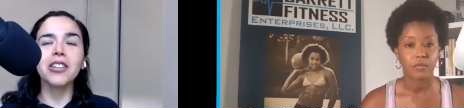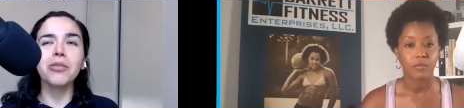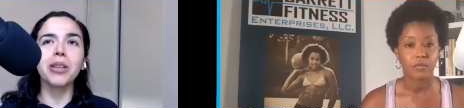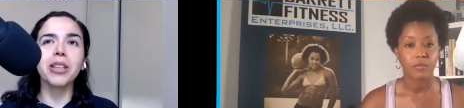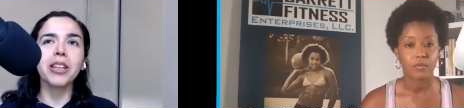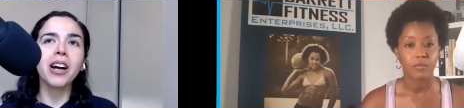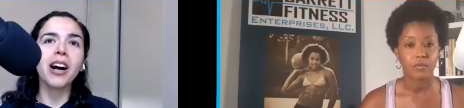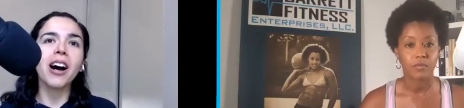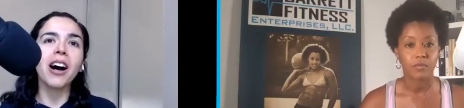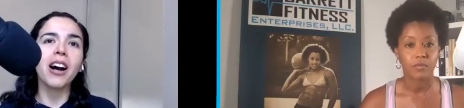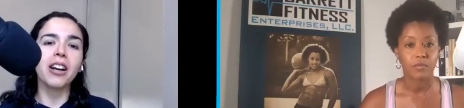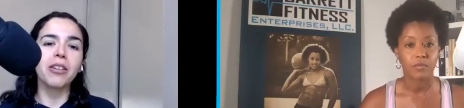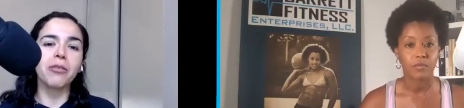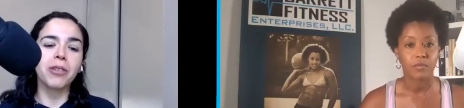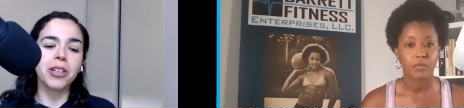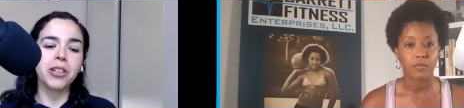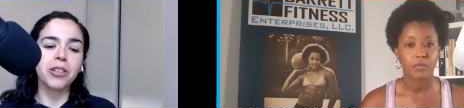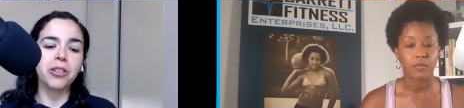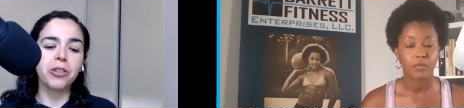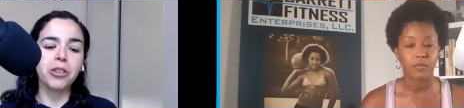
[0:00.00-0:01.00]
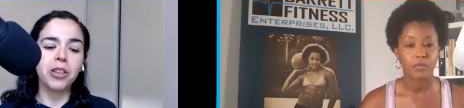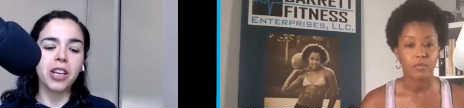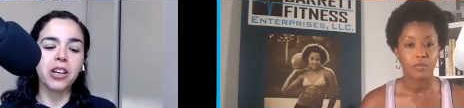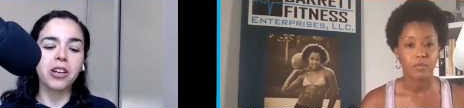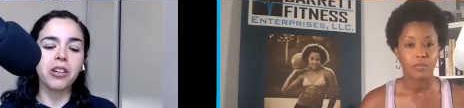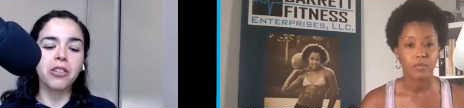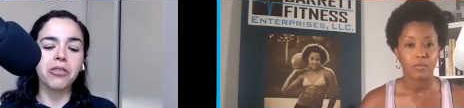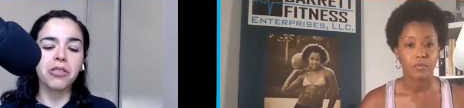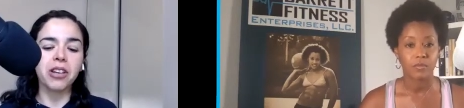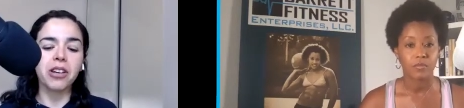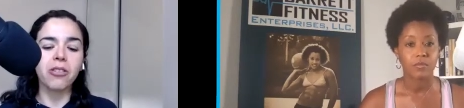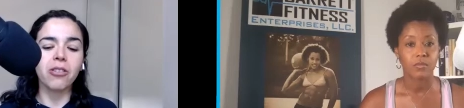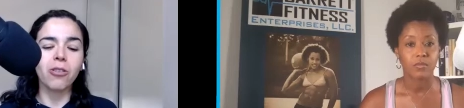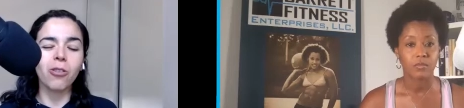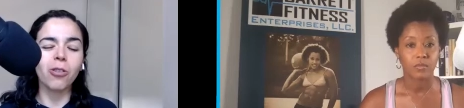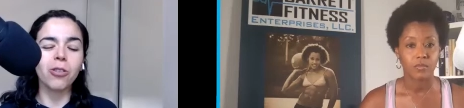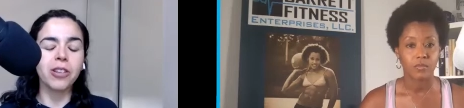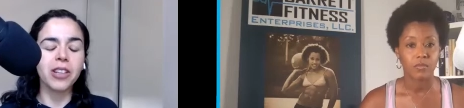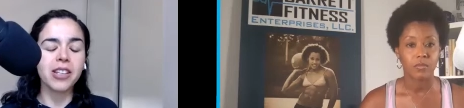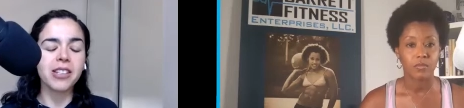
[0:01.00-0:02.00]
Speaker 1: bit hard when you think of
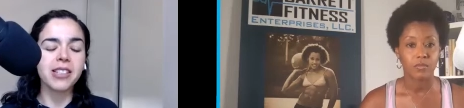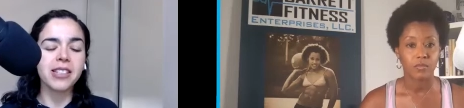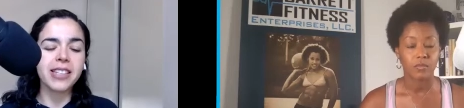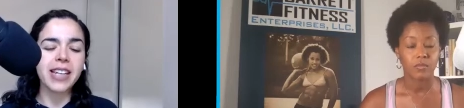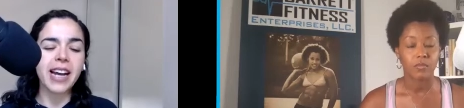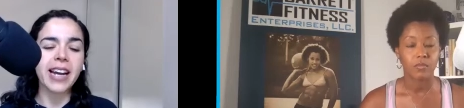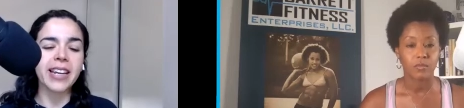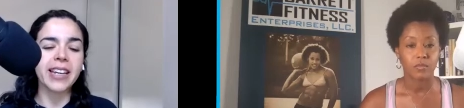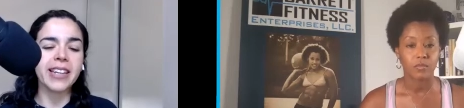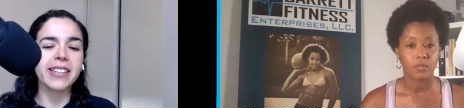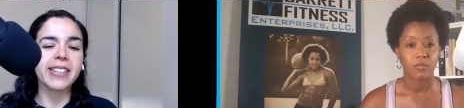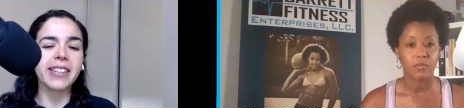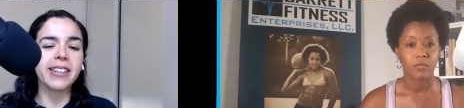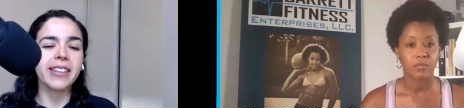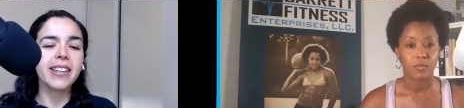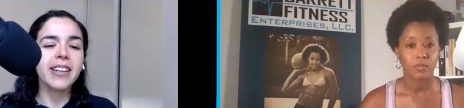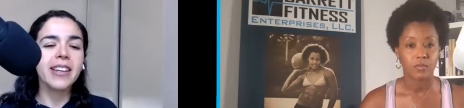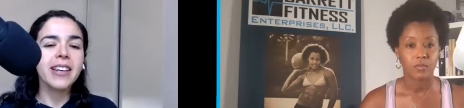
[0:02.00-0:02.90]
all these diets and